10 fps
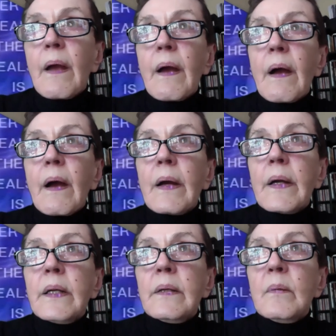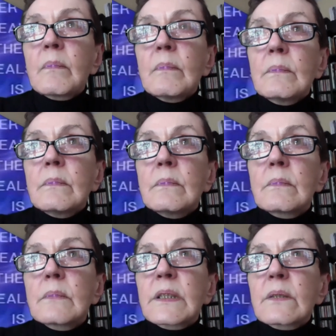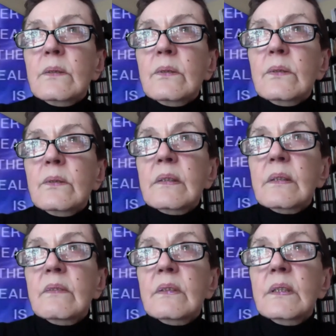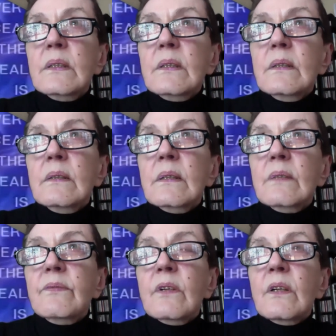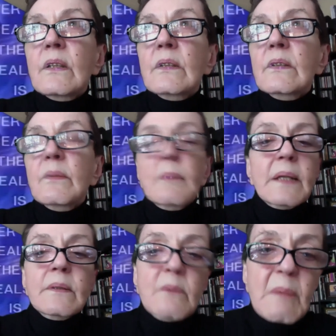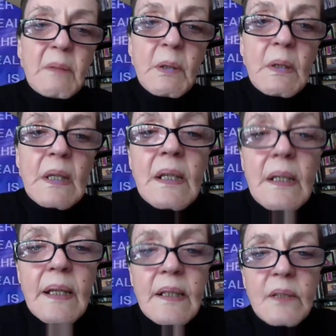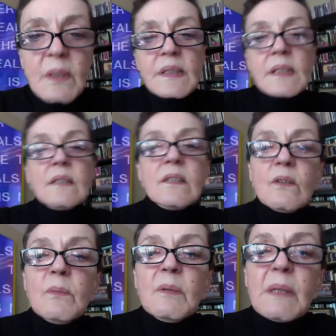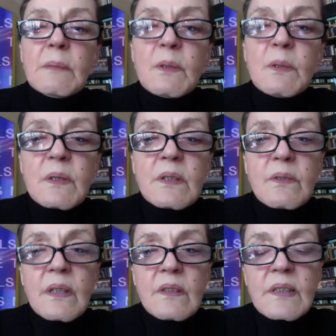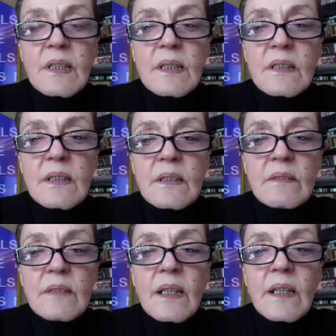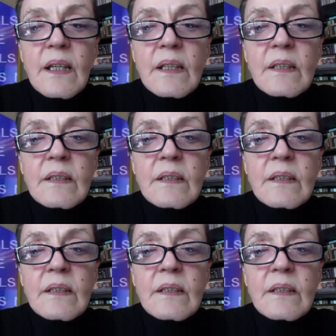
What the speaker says: was it 2017, that fall? Or I don't remember. Anyway, I think so, but maybe it was 2018. I had